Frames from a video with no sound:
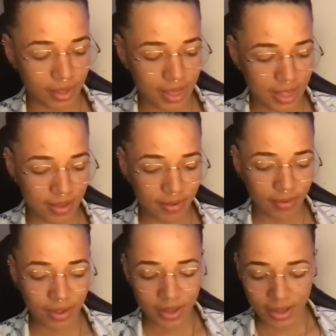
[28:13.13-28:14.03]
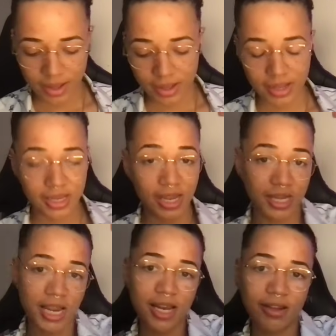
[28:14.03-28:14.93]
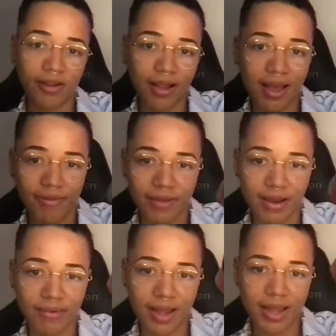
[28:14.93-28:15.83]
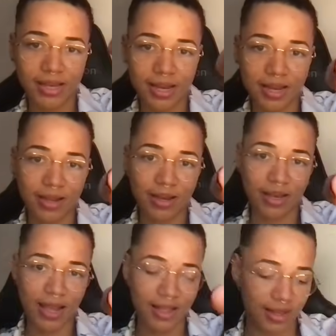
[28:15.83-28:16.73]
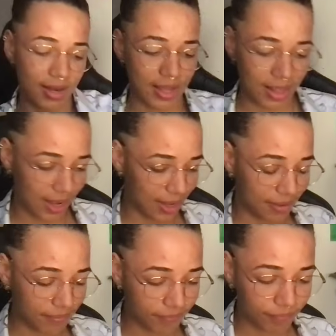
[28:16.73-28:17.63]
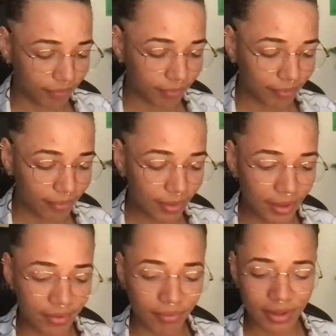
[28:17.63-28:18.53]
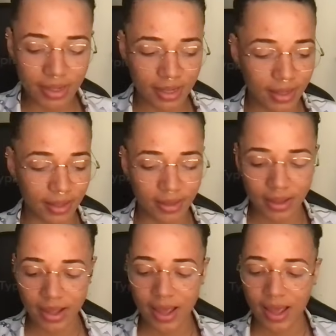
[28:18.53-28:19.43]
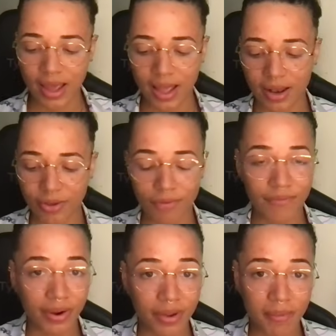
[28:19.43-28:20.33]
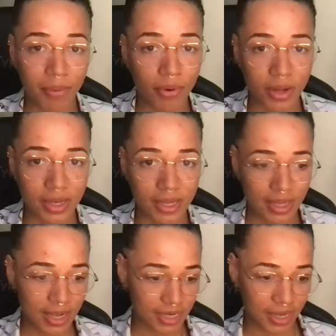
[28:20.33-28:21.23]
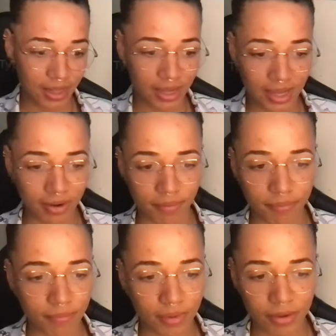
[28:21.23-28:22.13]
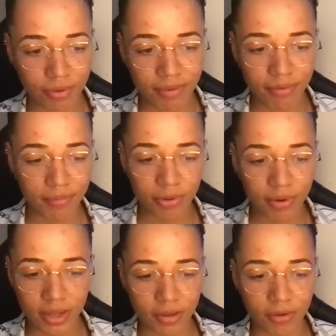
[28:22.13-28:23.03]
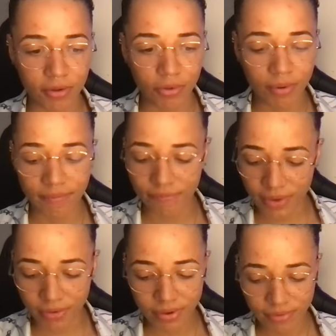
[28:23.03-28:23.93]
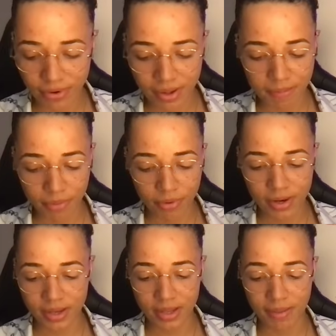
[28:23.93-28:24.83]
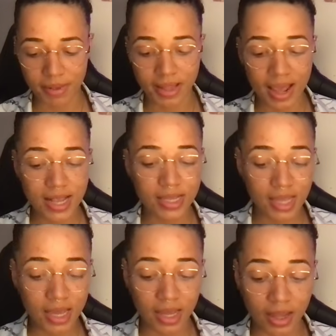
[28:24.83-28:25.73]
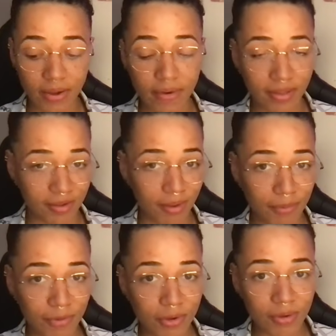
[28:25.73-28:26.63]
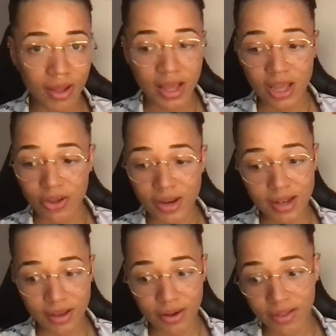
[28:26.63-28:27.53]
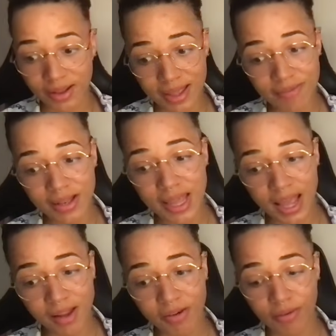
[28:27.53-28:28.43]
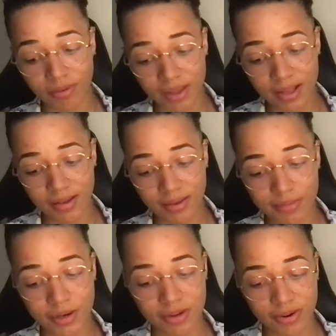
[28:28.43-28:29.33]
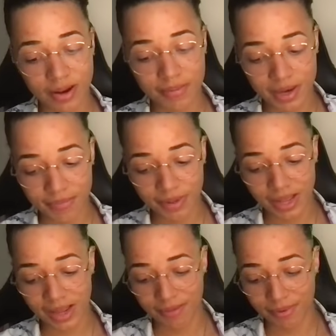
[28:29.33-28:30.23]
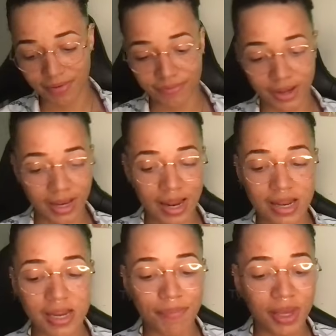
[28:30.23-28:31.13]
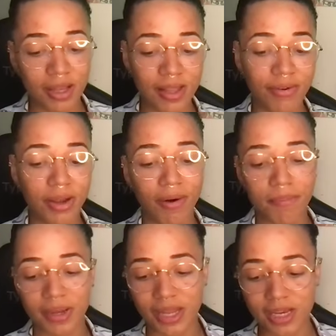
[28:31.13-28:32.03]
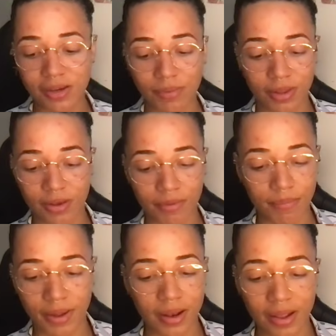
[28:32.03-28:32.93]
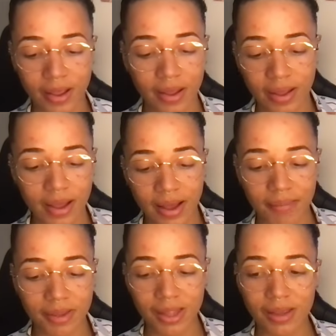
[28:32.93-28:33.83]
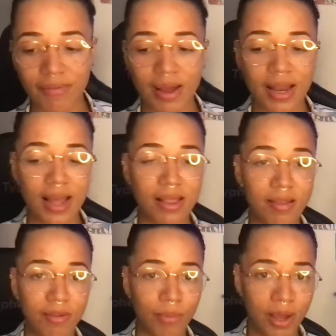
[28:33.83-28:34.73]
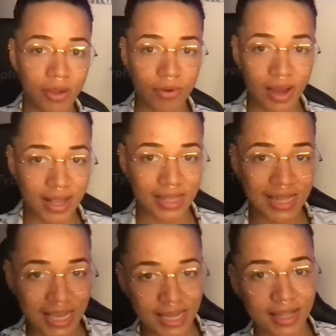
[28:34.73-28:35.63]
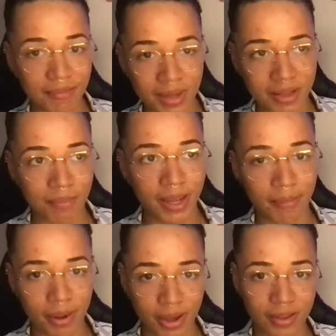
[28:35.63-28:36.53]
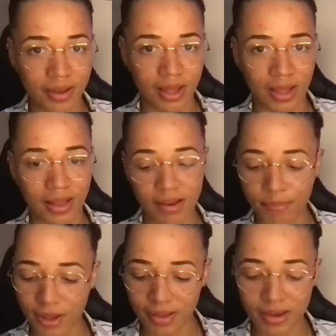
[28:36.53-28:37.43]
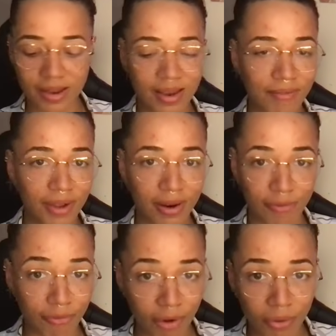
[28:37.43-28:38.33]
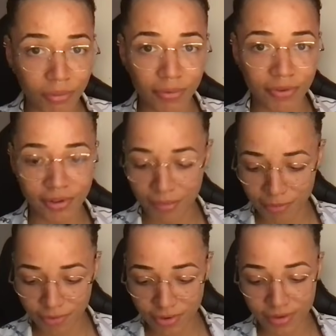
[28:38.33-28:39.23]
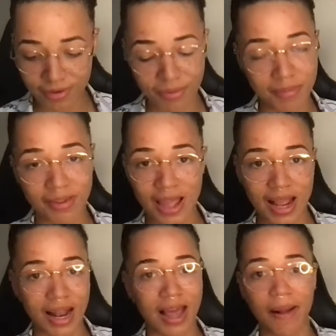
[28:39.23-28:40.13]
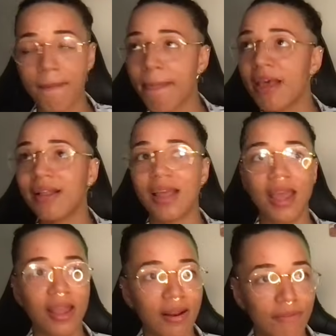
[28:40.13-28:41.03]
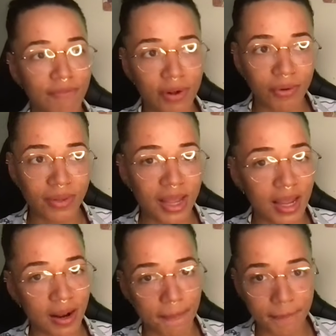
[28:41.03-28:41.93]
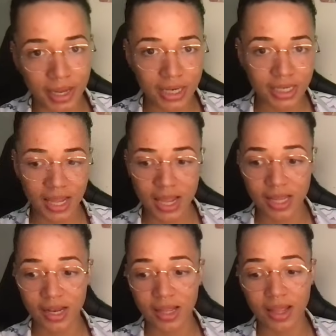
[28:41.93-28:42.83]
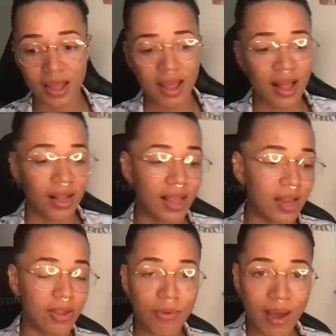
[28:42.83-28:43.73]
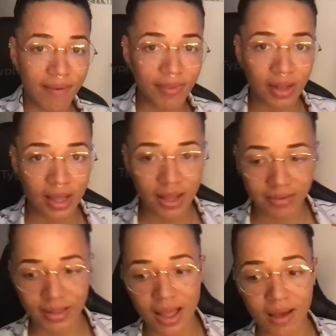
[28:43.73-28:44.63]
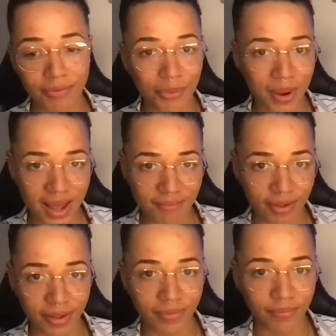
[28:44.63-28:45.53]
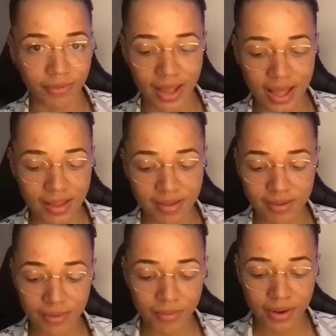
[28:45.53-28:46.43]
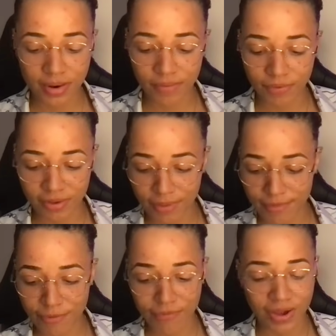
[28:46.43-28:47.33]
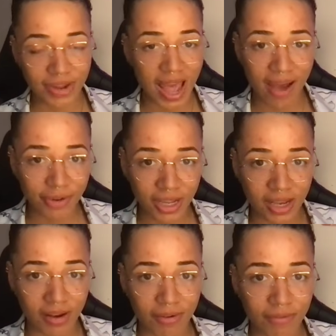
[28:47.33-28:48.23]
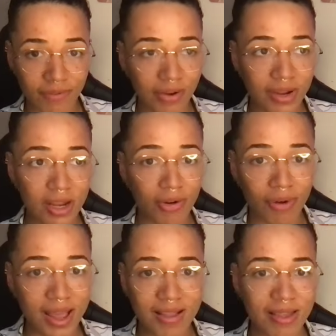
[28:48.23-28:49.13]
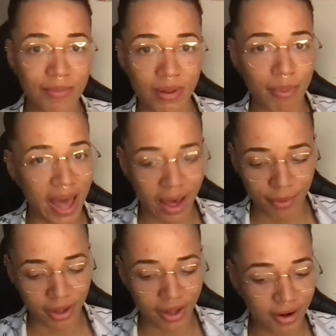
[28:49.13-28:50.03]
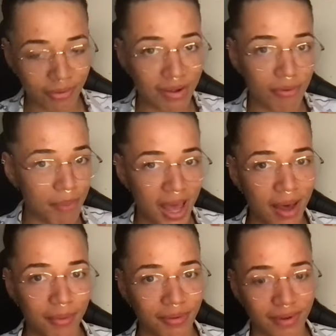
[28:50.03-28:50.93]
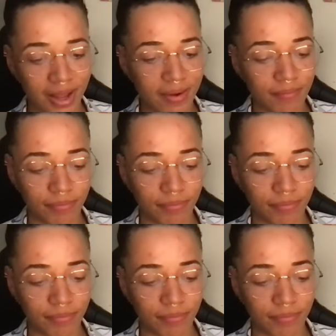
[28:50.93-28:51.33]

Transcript: is it changes your life around, right? It changes your destiny. Like it really does and you're very important to the angelic kingdom. Whoever I'm talking to, you are very, very important to them, and they see. Some of you, you need to know that even the angels see that someone is trying to manipulate your motherfucking energy because they're in competition with you. But I'm telling you right now, this is why you guys need to be the bigger person here. This person is never going to fold for some of you. This is what I'm saying. Like, they ain't going to fold. They ain't going to budge. They ain't going to let you have the last laugh or whatever right? This is someone, for some of you, very arrogant, very crazy with power, hungry for power, right?